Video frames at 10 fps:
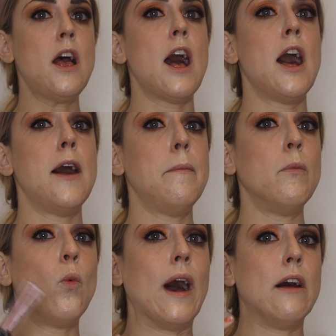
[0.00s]

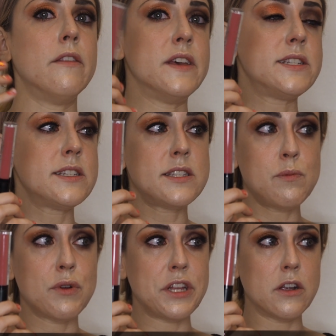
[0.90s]
While this is a
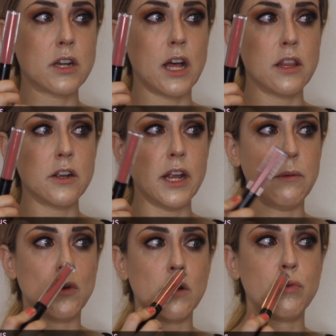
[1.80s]
prettier color
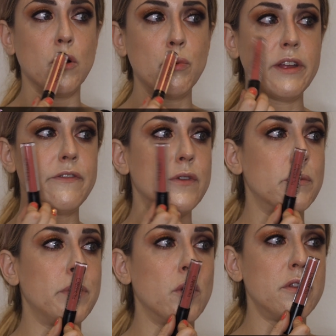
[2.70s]
and more appropriate for
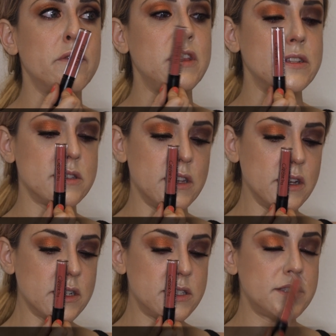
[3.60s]
both of these
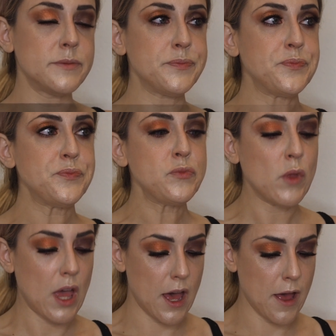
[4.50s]
looks,
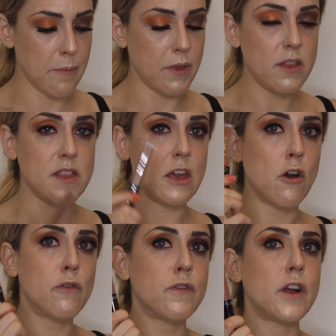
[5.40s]
the
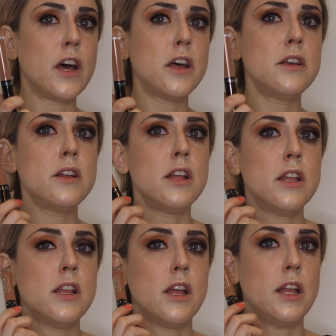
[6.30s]
Ofra
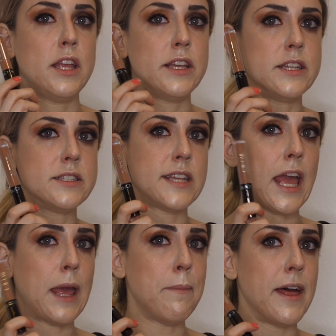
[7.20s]
is
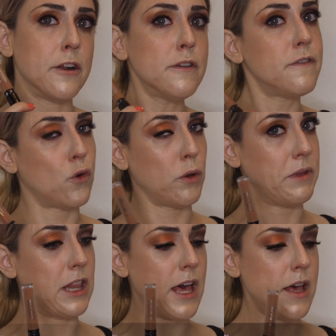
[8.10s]
a better
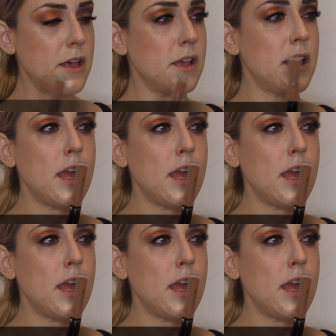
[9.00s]
formula.